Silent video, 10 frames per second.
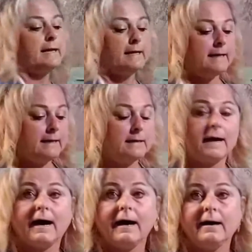And
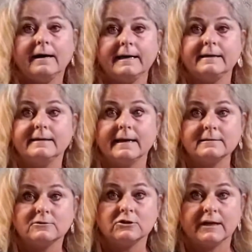
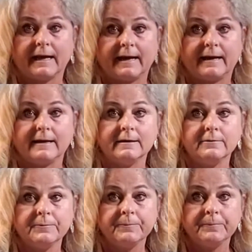yesterday,
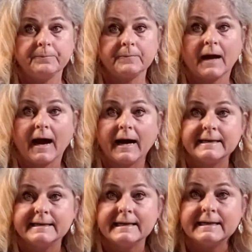I
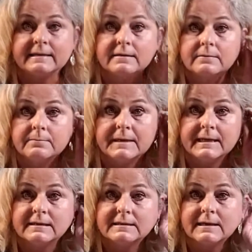need
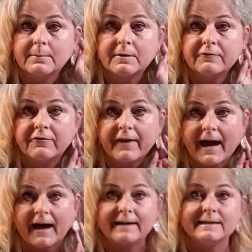me some of
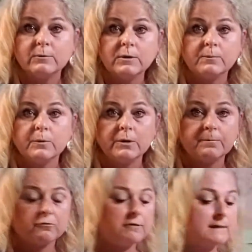that.
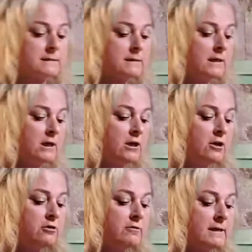
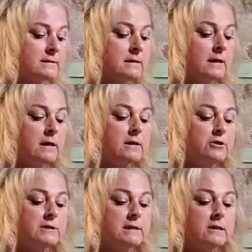Chris,
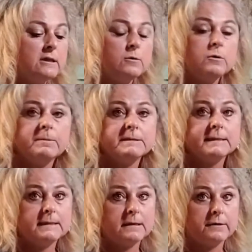you need the liquid
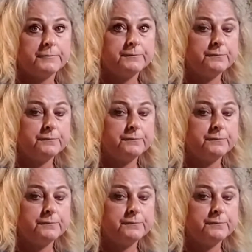patina.